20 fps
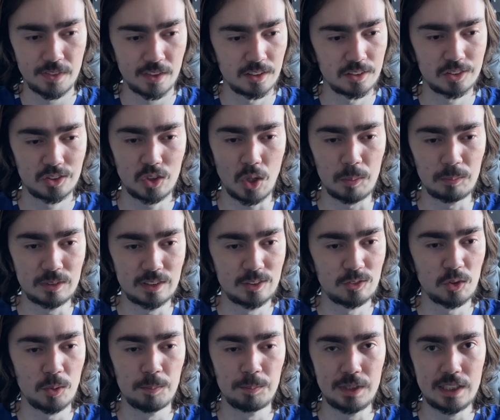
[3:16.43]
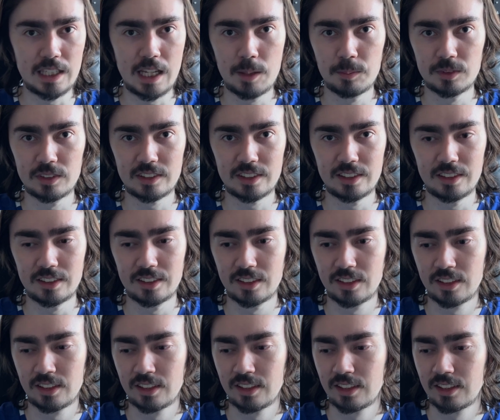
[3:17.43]
stopped us from being able to
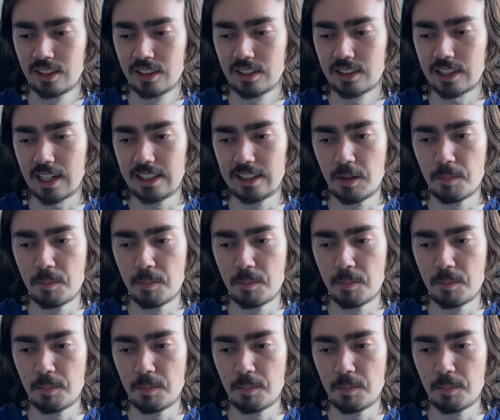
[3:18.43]
kind